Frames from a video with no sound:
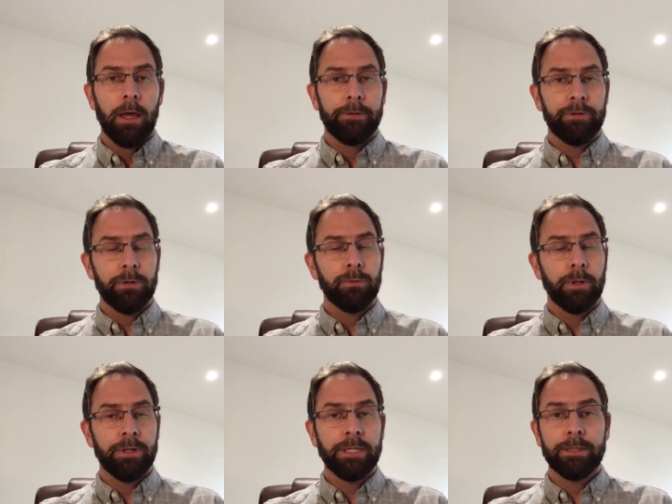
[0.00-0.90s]
So
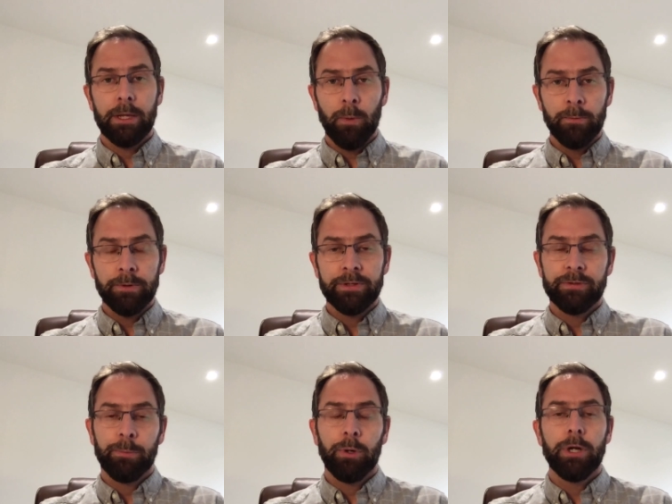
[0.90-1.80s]
they, they went with this
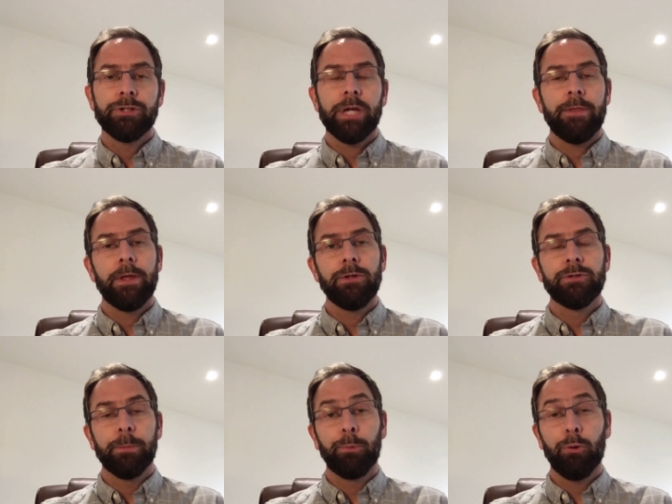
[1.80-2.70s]
approach and they
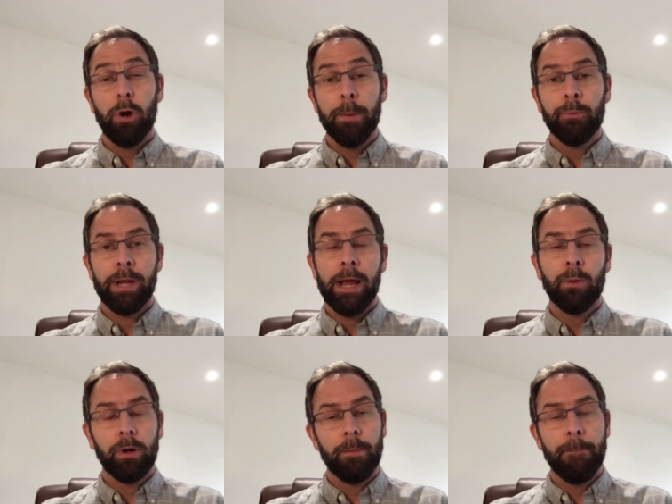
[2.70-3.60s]
used a primary
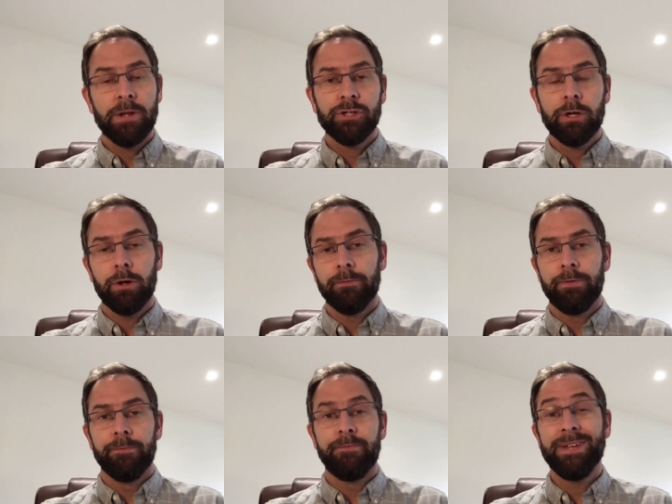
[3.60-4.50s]
outcome measure of
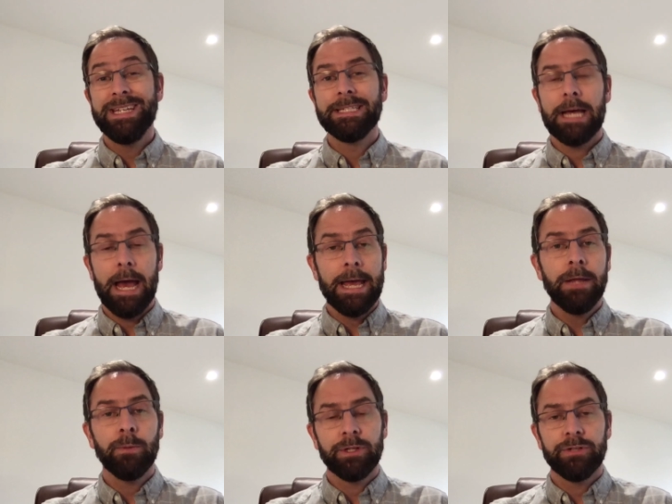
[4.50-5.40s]
the Visa
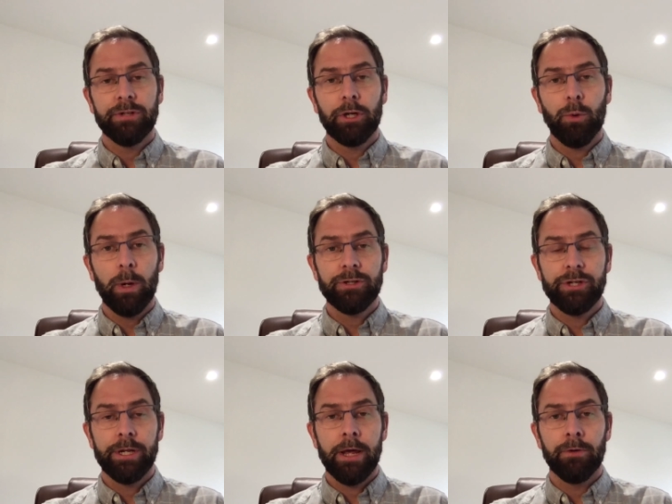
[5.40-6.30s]
A, which is a
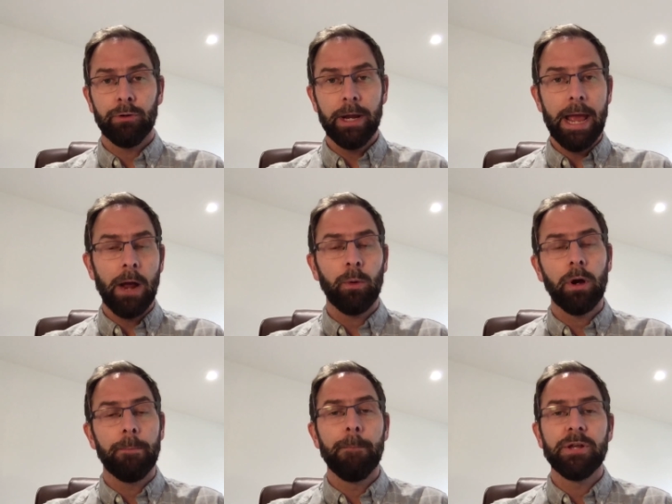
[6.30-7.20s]
questionnaire, a great
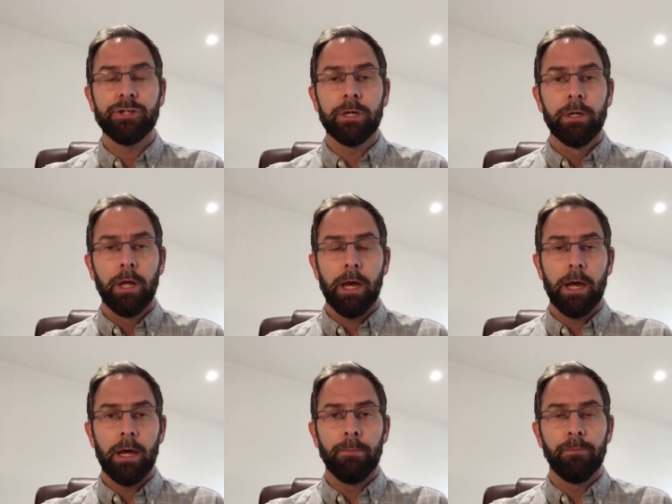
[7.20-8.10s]
outcome measure
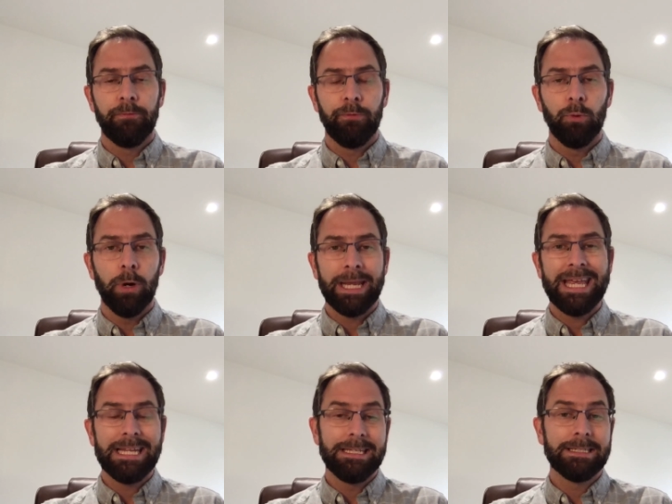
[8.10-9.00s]
um, for
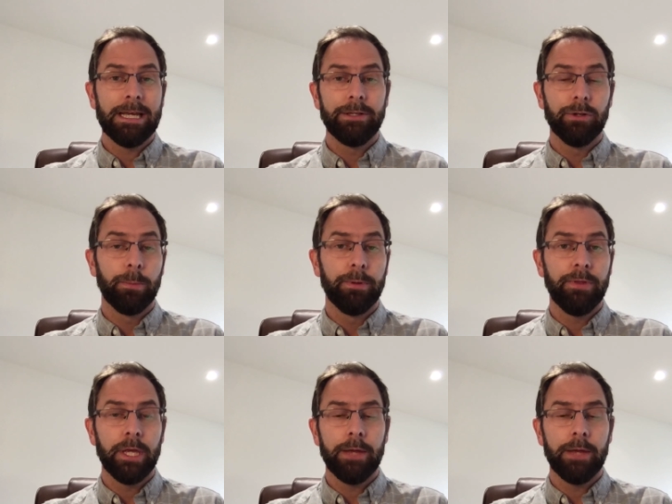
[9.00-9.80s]
Achilles tendinopathy.